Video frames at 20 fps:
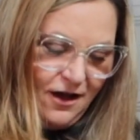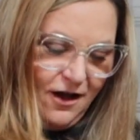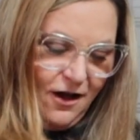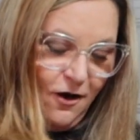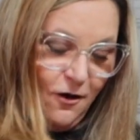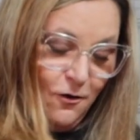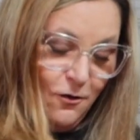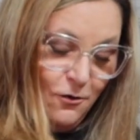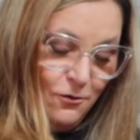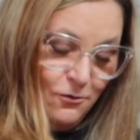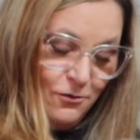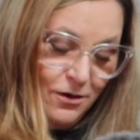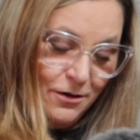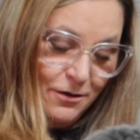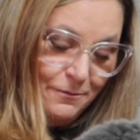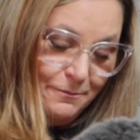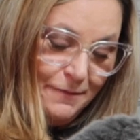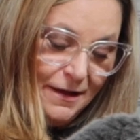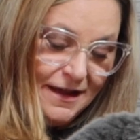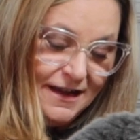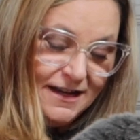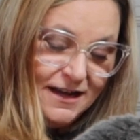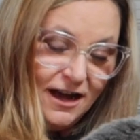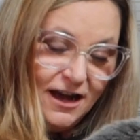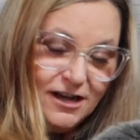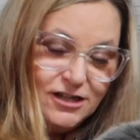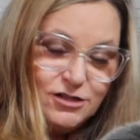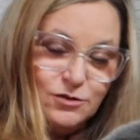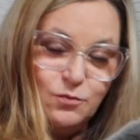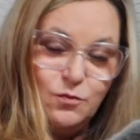Oh my
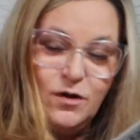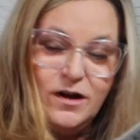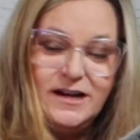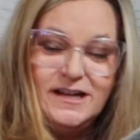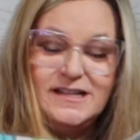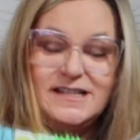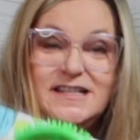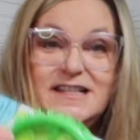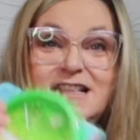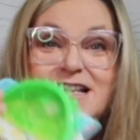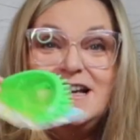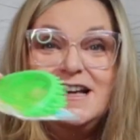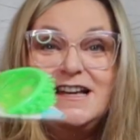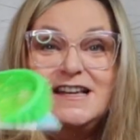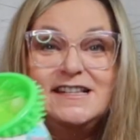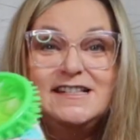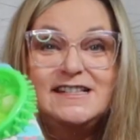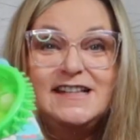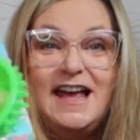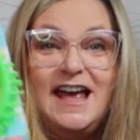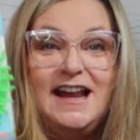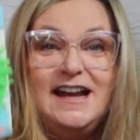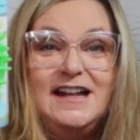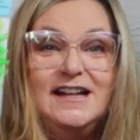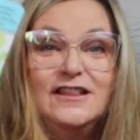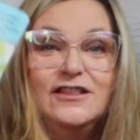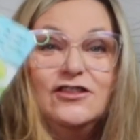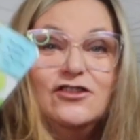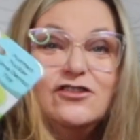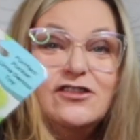gosh, what is this? And
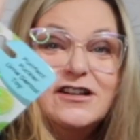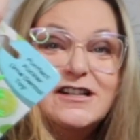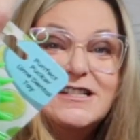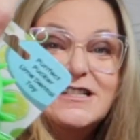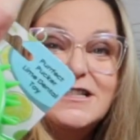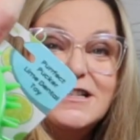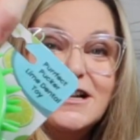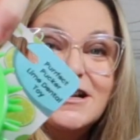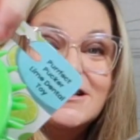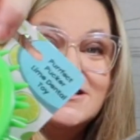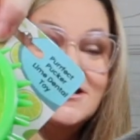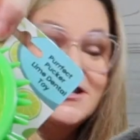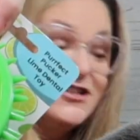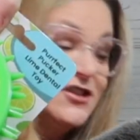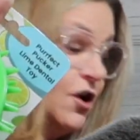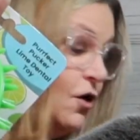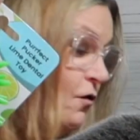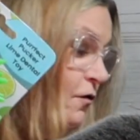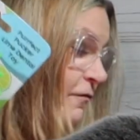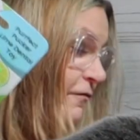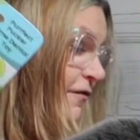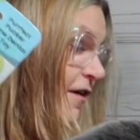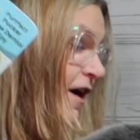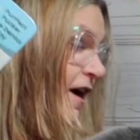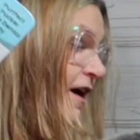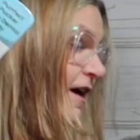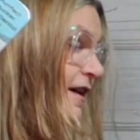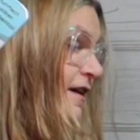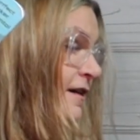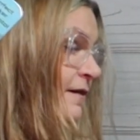it looks so
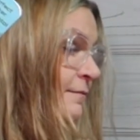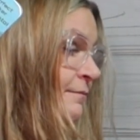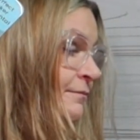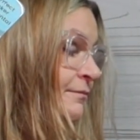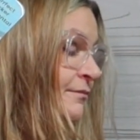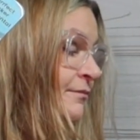fun.